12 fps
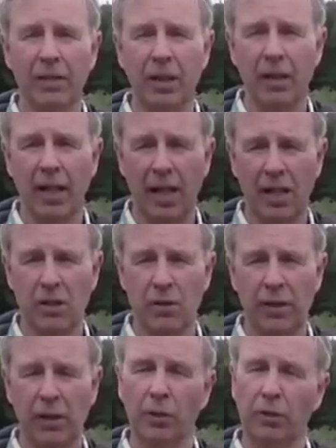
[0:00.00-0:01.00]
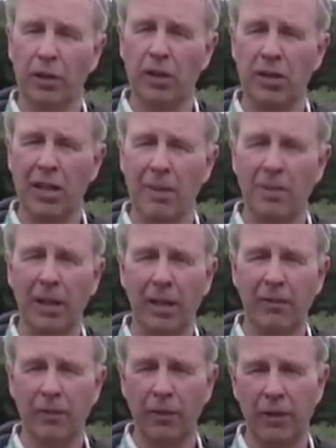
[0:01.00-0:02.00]
to die so they don't contaminate
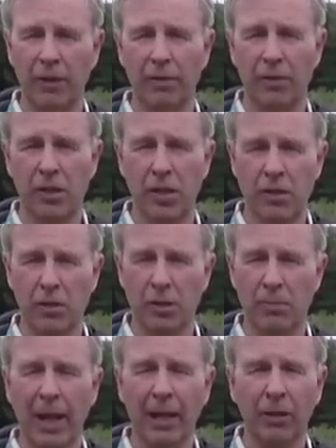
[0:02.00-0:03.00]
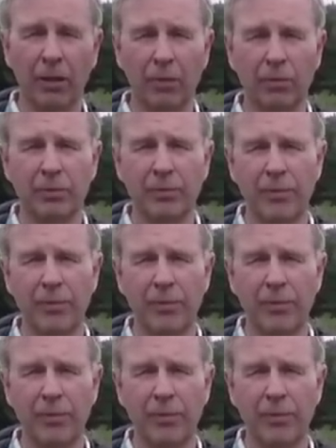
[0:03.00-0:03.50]
it for their sisters back home.